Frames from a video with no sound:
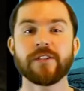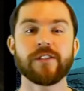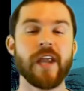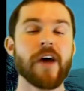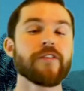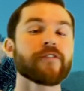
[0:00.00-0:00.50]
so
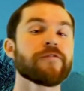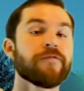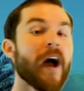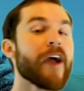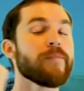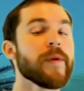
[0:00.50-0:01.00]
now there's
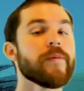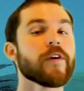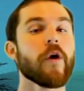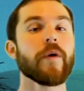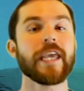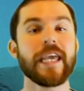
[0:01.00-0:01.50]
5 people
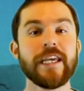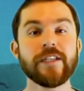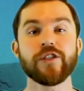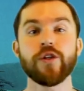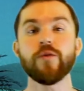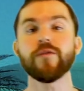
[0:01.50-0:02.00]
going
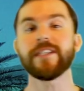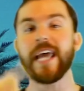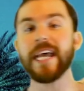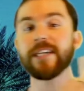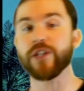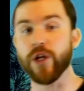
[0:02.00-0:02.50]
into
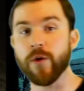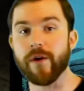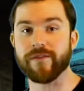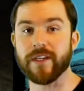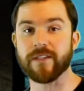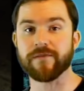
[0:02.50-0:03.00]
day 2
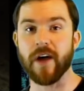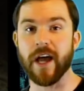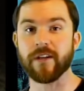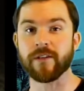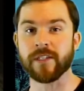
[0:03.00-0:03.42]
of these finals,